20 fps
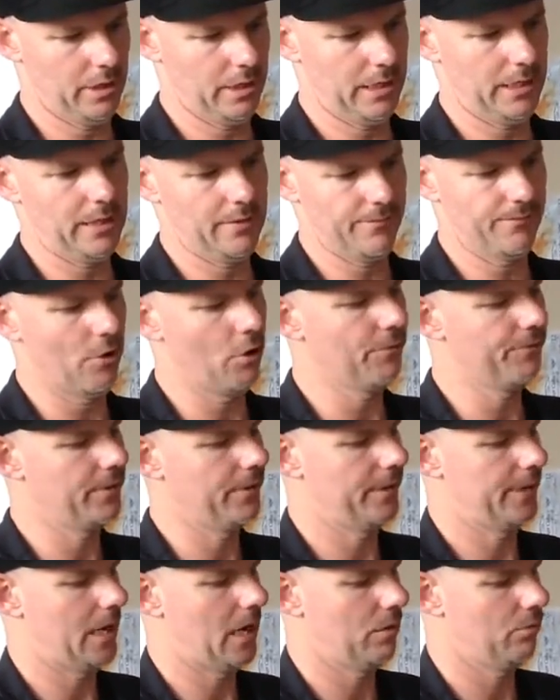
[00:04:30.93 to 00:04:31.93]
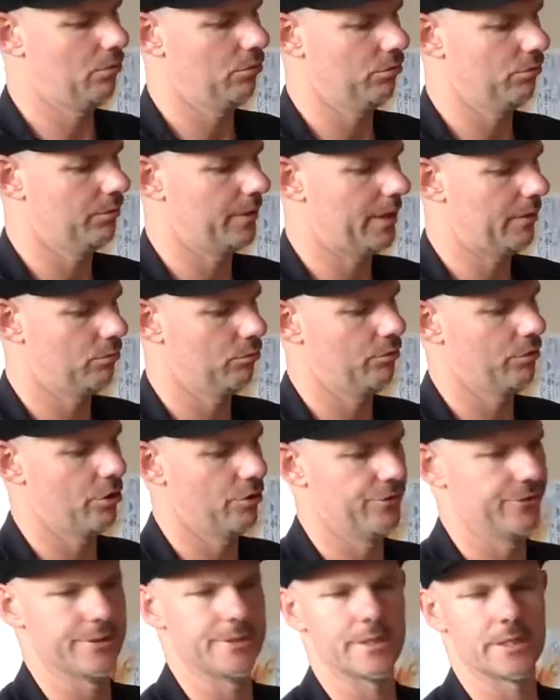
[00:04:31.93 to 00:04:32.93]
involved in the art world, they will
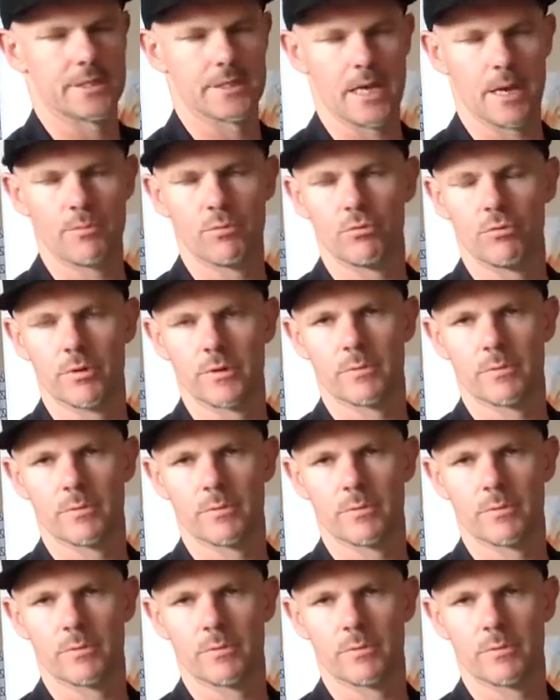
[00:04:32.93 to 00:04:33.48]
know this example